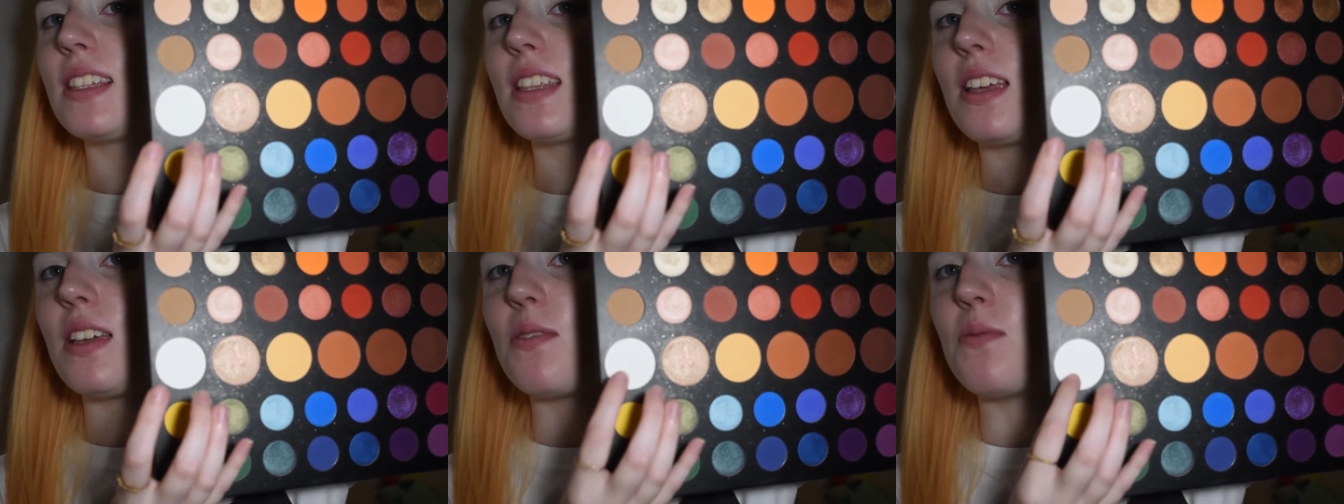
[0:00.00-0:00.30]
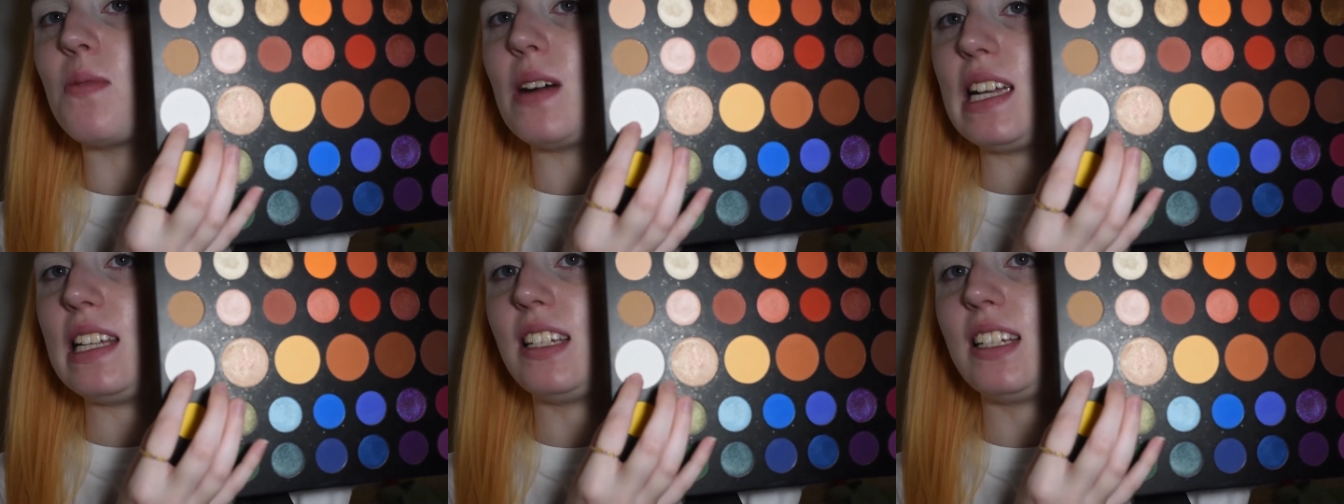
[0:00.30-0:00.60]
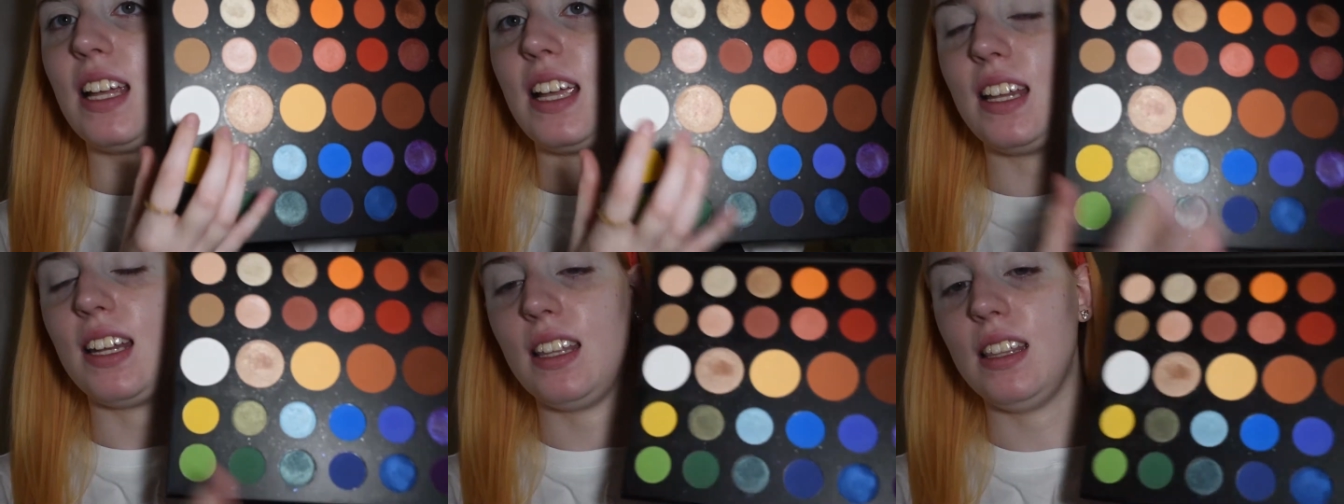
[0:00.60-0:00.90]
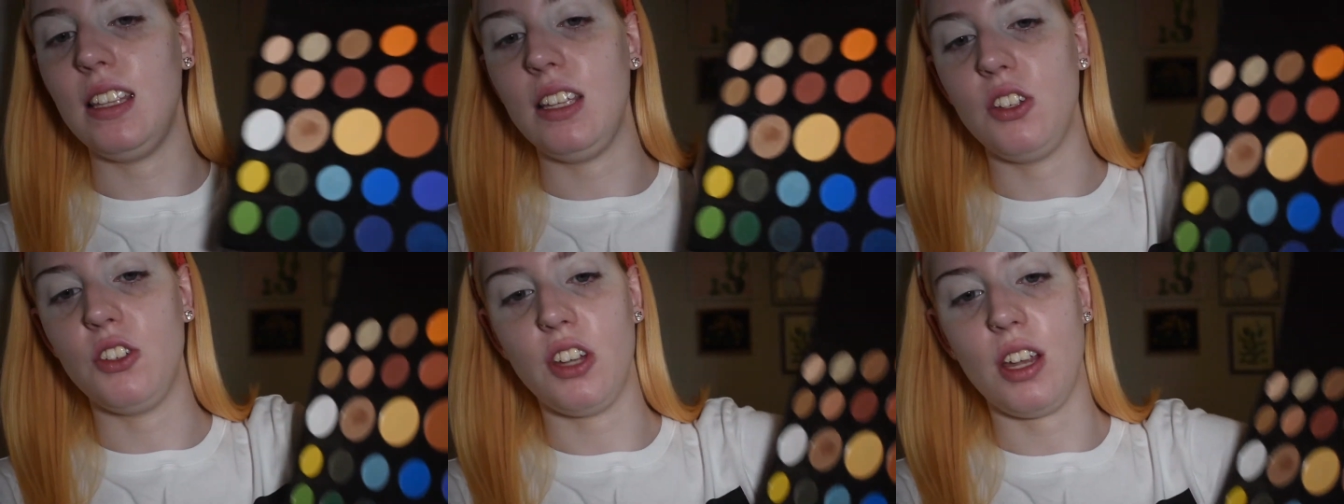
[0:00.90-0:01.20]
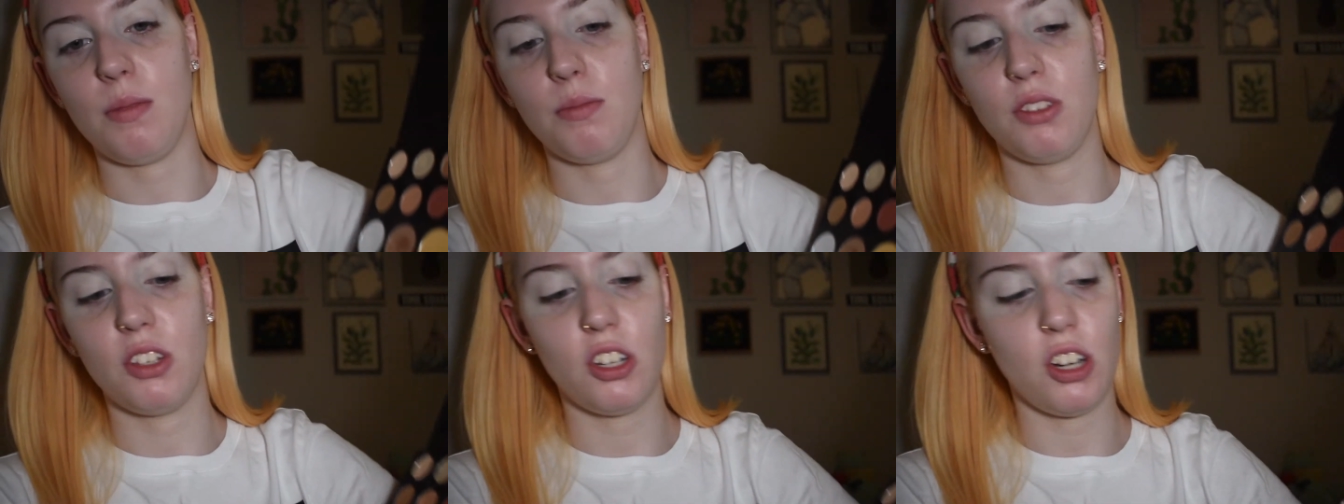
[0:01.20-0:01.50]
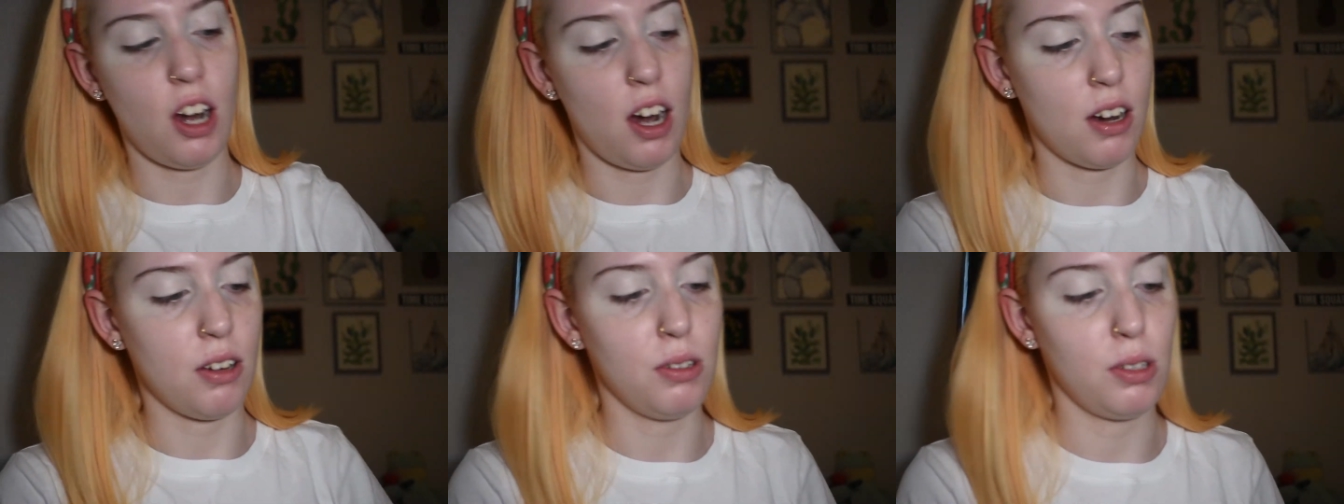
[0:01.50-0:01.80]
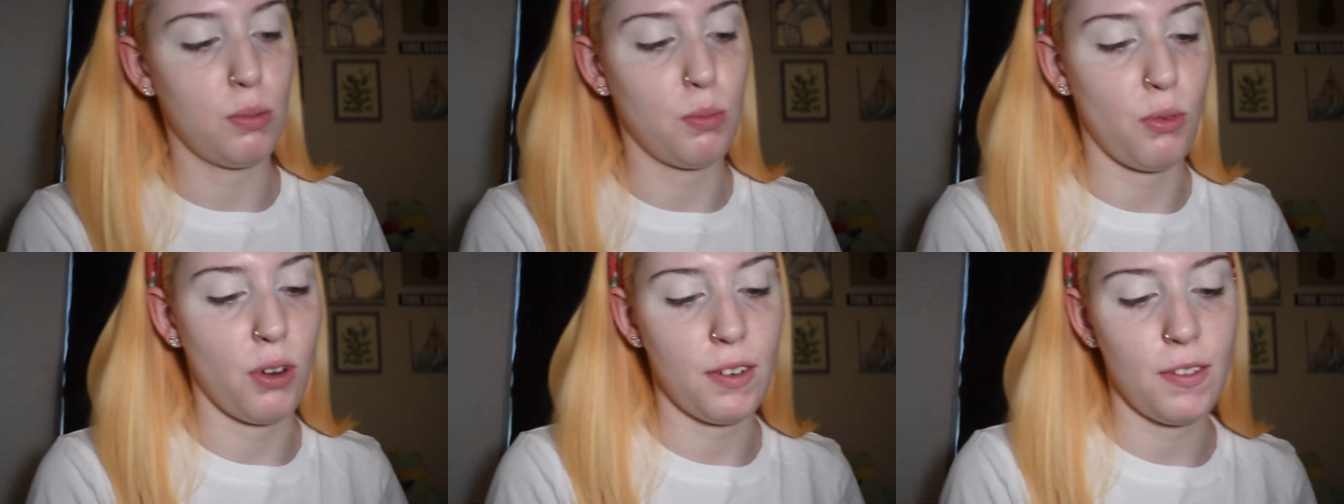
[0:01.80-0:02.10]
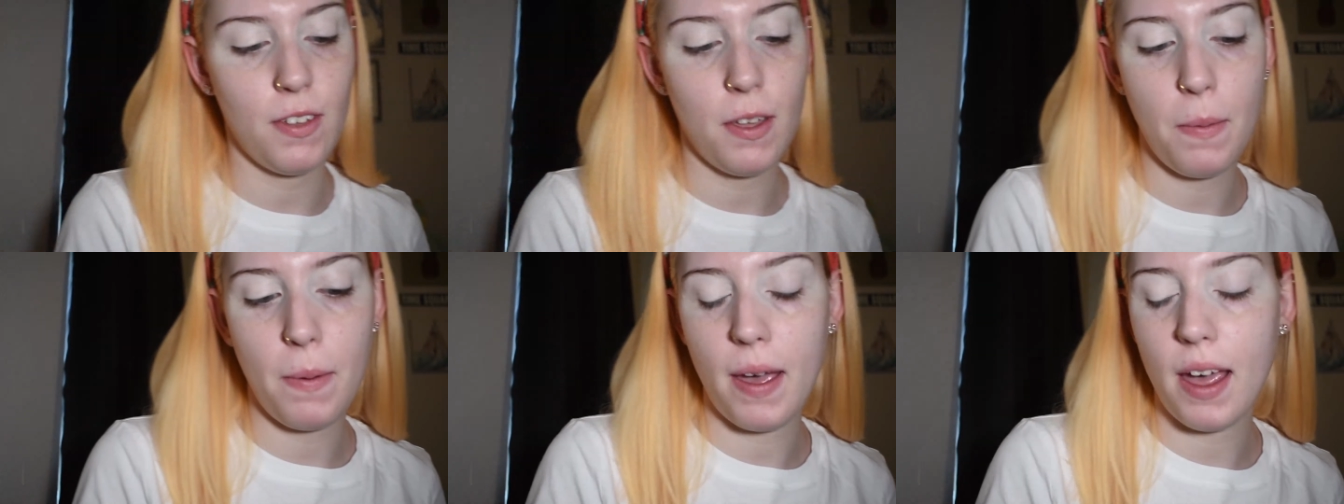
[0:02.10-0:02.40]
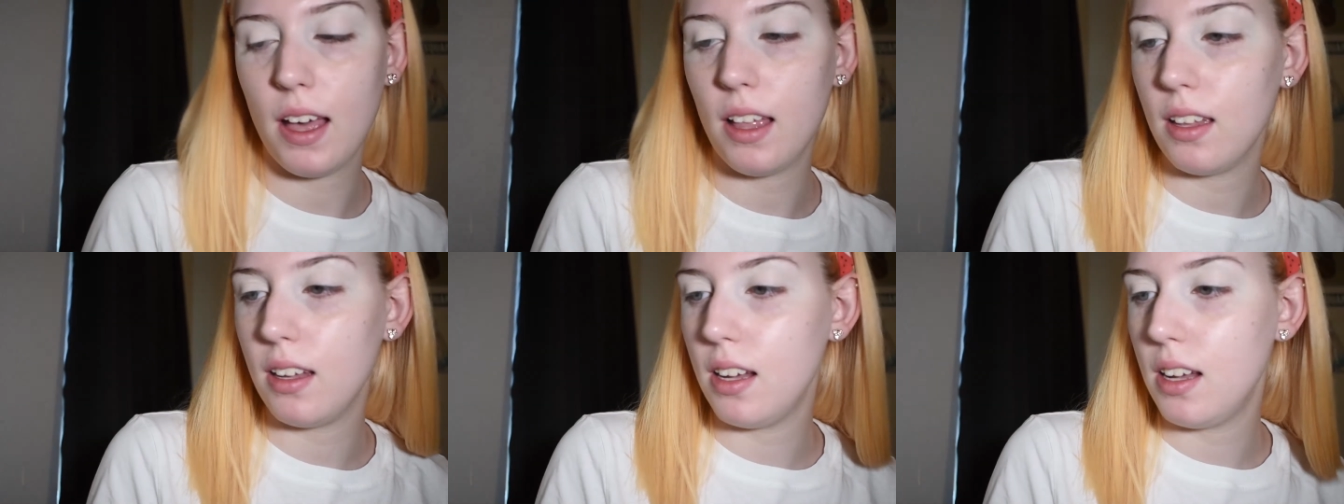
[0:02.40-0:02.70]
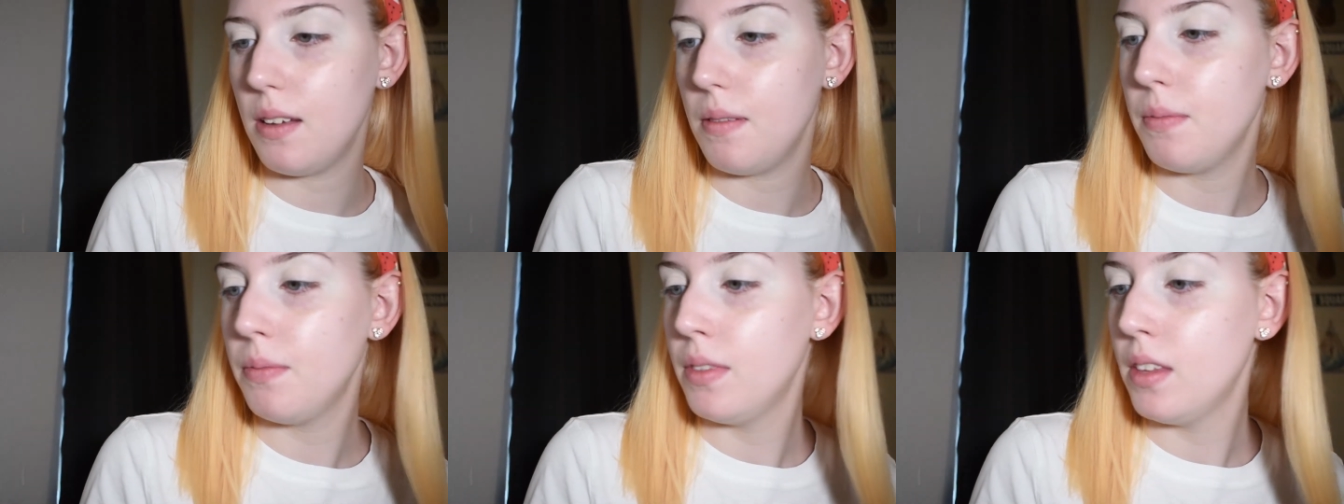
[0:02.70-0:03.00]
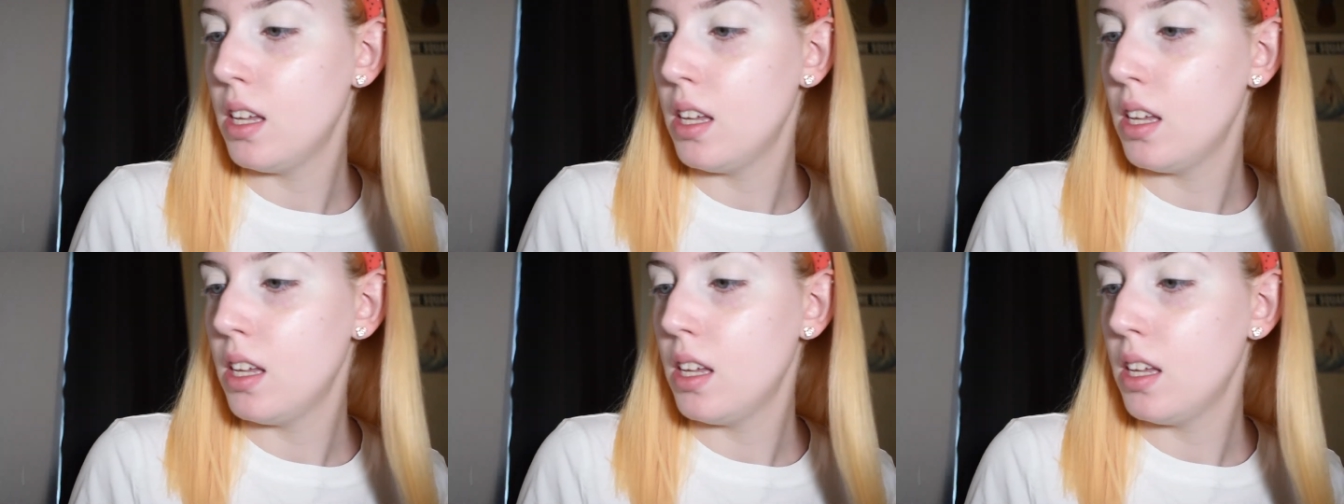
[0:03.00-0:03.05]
the white shade in the James Charles Morphe palette,